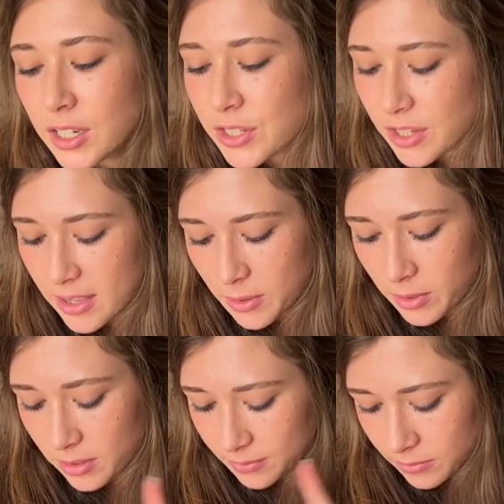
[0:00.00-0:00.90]
so they
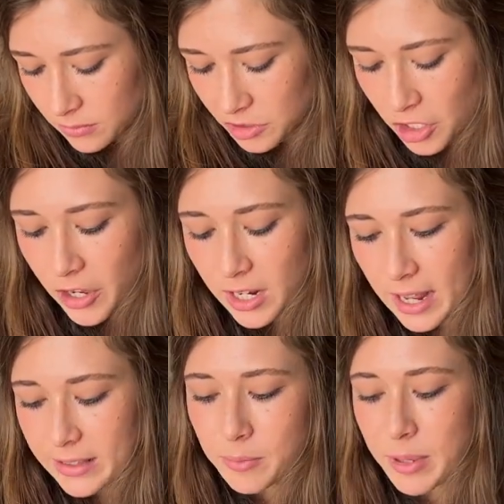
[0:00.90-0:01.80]
will show you
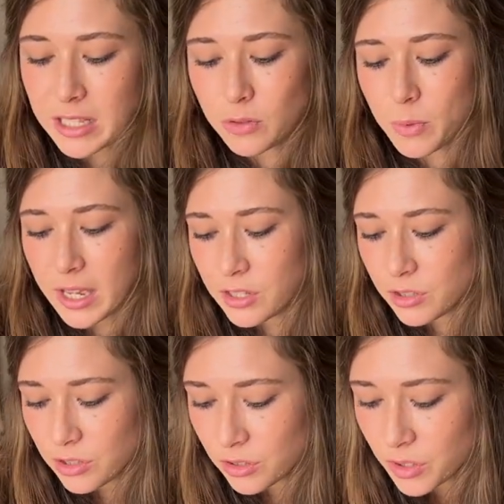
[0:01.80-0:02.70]
like the best way
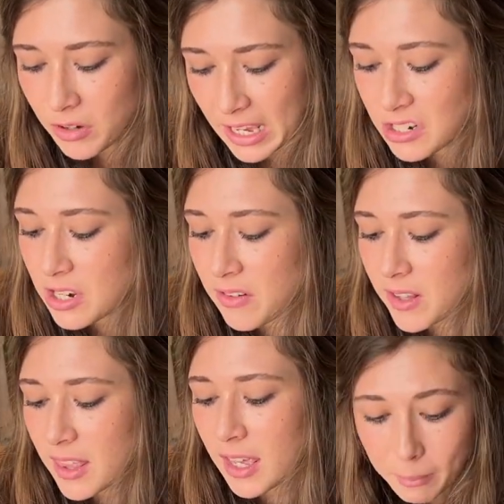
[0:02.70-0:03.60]
to arrange
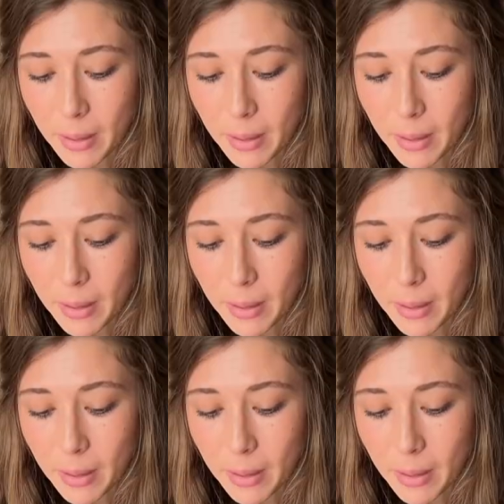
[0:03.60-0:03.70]
everything.